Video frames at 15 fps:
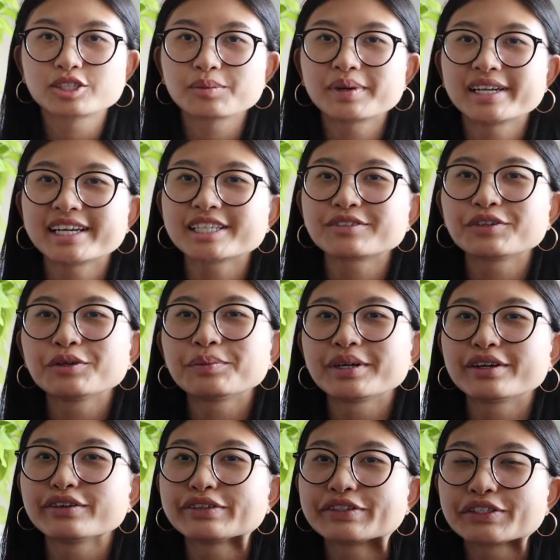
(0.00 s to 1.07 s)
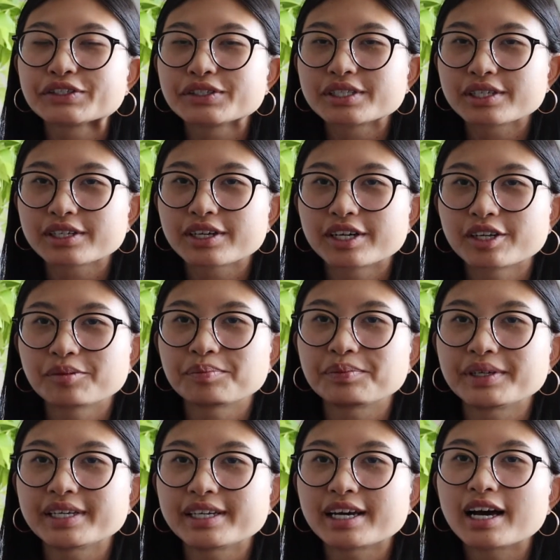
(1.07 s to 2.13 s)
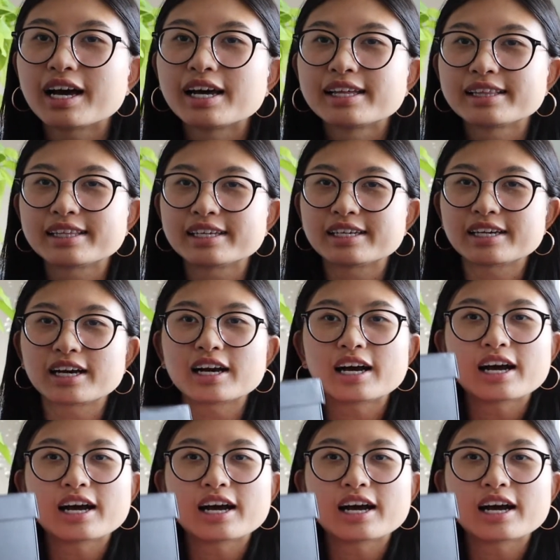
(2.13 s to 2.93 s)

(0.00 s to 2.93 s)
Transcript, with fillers: So my next few pair of shoes are gonna be the